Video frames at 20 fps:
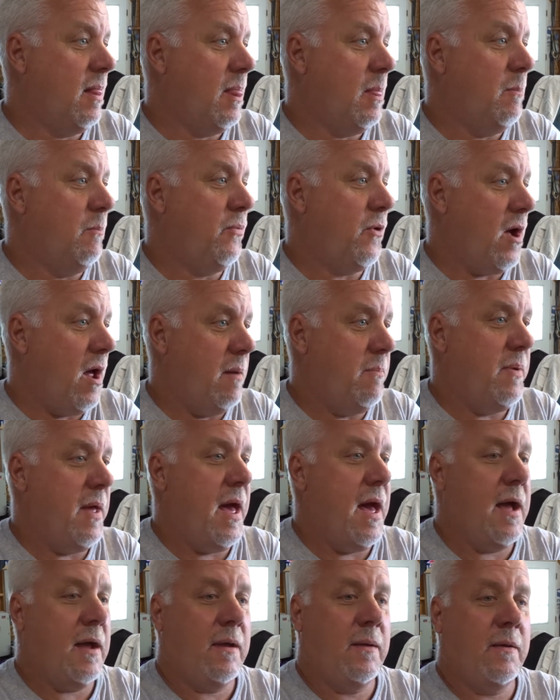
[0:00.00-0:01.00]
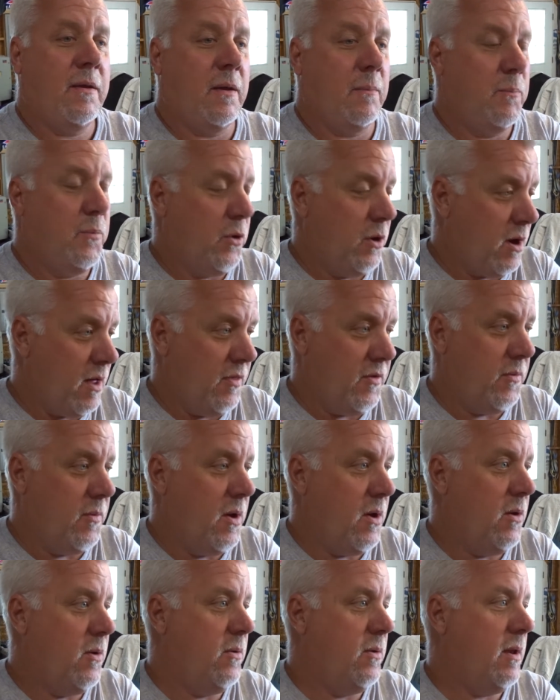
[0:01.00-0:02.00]
brought back, put on the
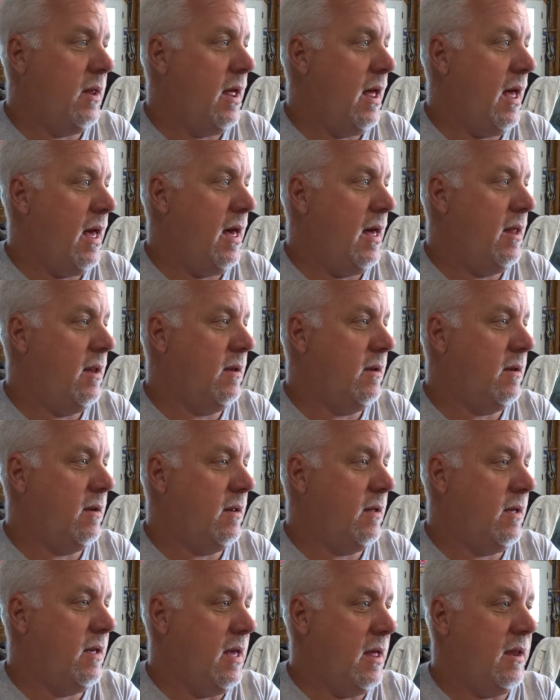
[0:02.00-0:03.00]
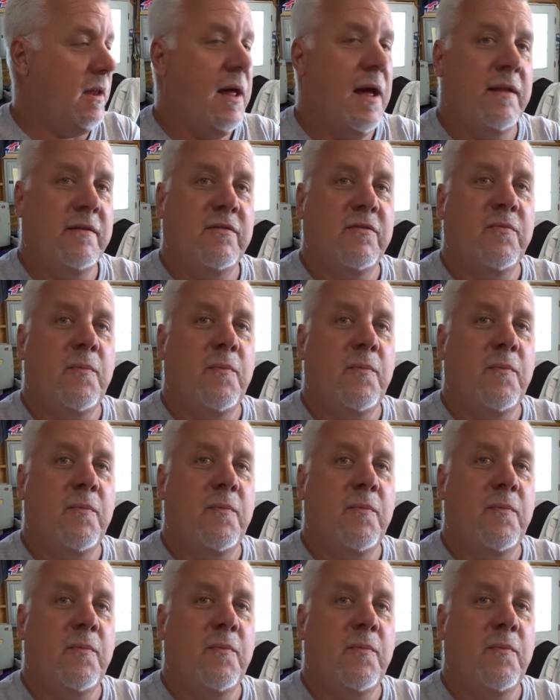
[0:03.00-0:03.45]
road, and get lots of